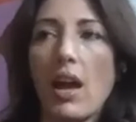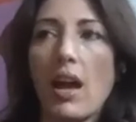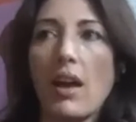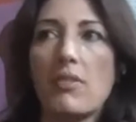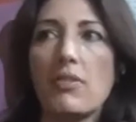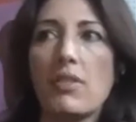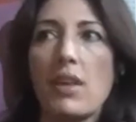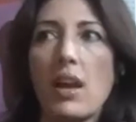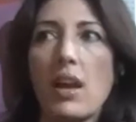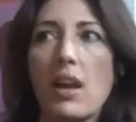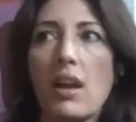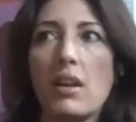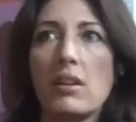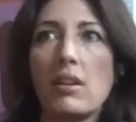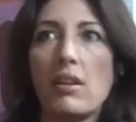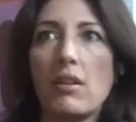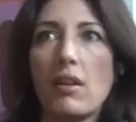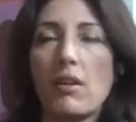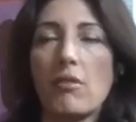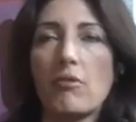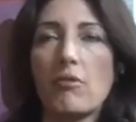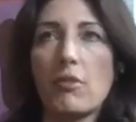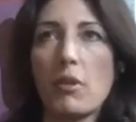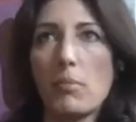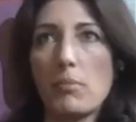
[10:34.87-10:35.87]
and then
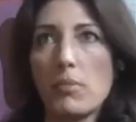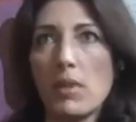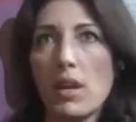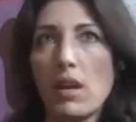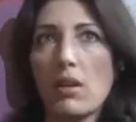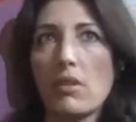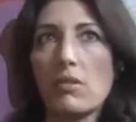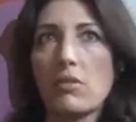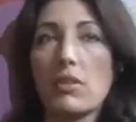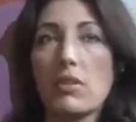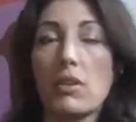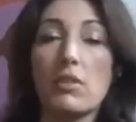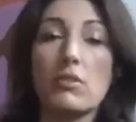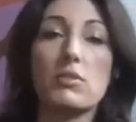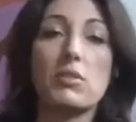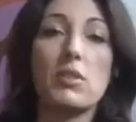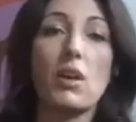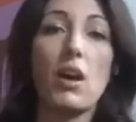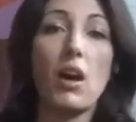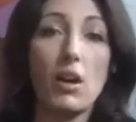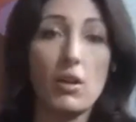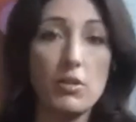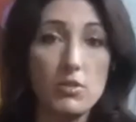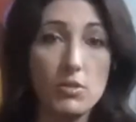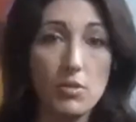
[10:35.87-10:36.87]
from there, there's the
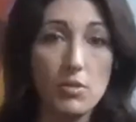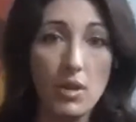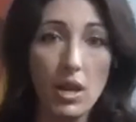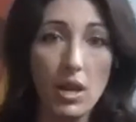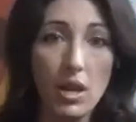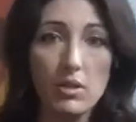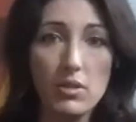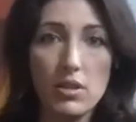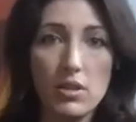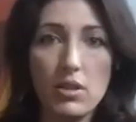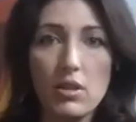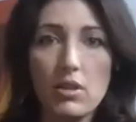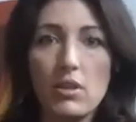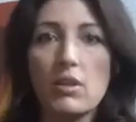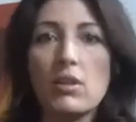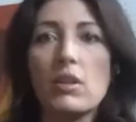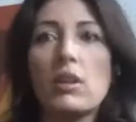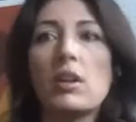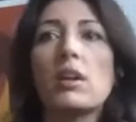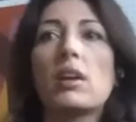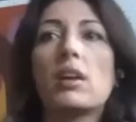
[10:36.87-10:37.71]
art director,